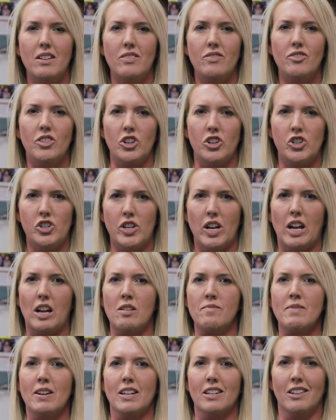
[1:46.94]
the
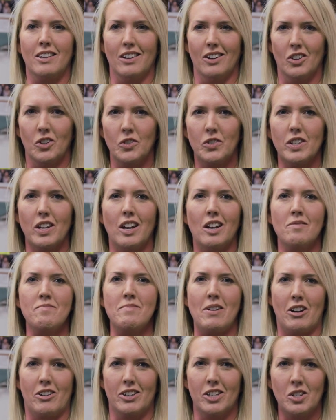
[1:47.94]
shame and guilt and
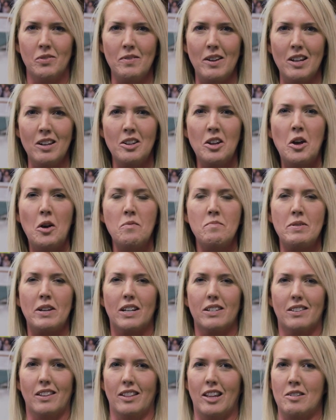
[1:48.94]
embarrassment
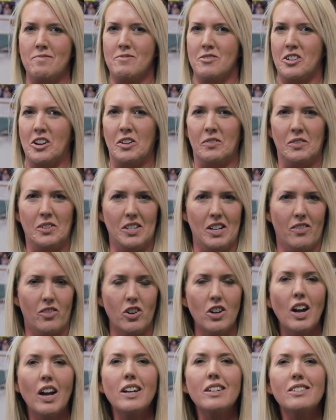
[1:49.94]
because the librarian was never
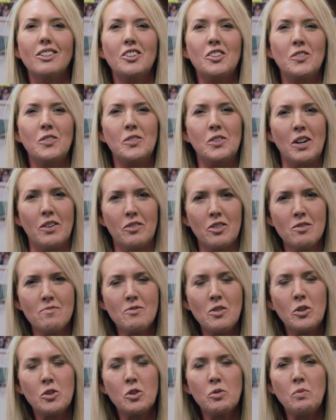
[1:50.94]
nice and she was never
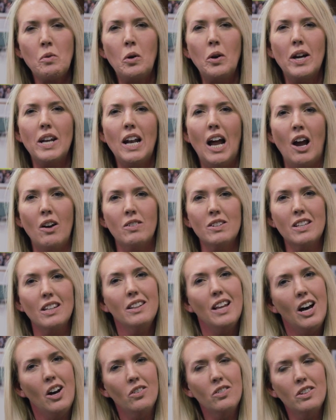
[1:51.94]
approachable, and I was a
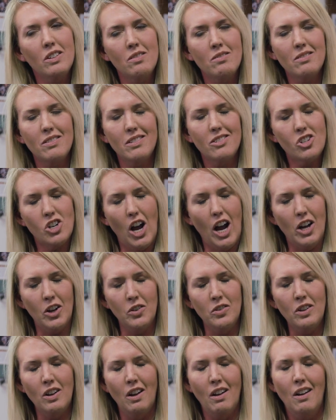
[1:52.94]
loud
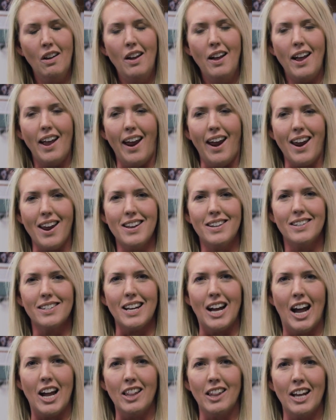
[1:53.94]
child and
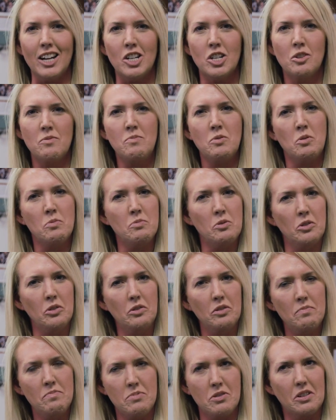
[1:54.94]
I liked to pull
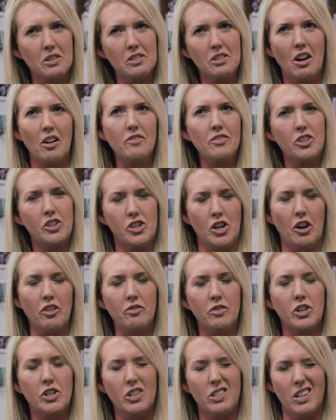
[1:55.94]
books off the shelf,
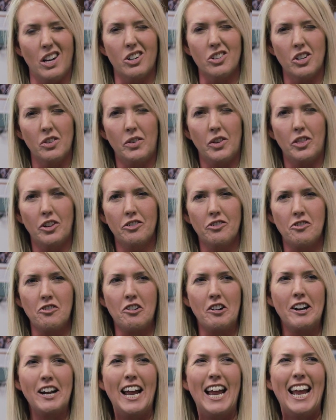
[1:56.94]
which is actually what they're
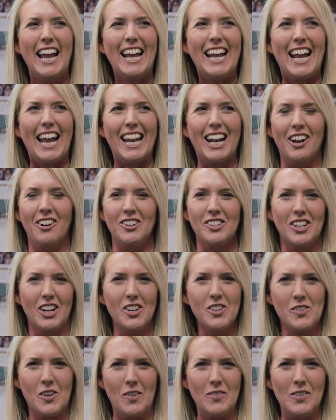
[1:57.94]
for, and I always got
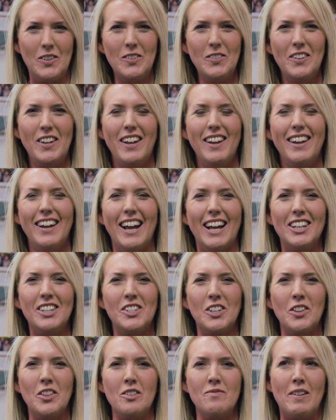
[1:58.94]
in trouble. And
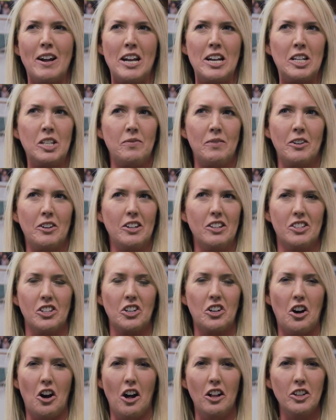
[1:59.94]
so then my experience in
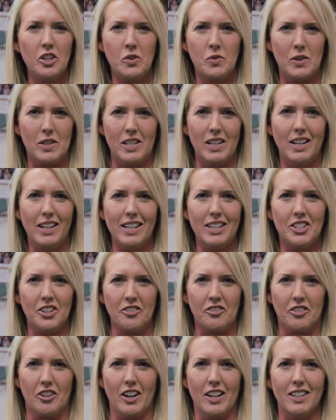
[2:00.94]
college wasn't any
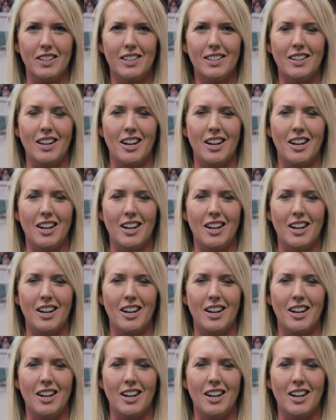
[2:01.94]
different.